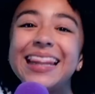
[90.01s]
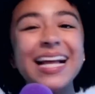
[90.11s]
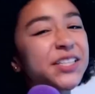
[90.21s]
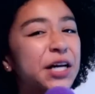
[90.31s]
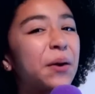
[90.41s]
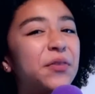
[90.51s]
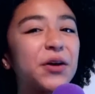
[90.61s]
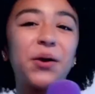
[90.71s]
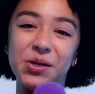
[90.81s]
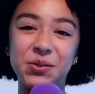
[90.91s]
Let's check in with
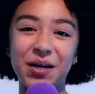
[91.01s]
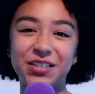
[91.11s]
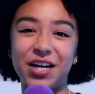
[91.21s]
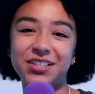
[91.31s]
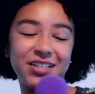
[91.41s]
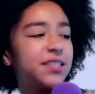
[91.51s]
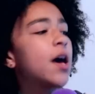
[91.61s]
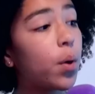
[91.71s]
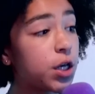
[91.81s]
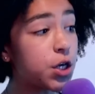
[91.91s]
our Goldie Squad
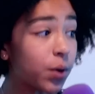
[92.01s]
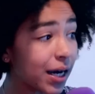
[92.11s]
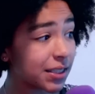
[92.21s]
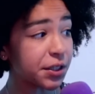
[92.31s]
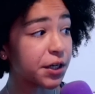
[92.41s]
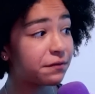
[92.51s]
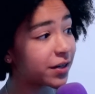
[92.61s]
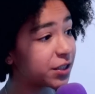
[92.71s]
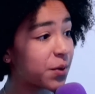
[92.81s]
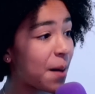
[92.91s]
judges. What do you guys think of Fuzzy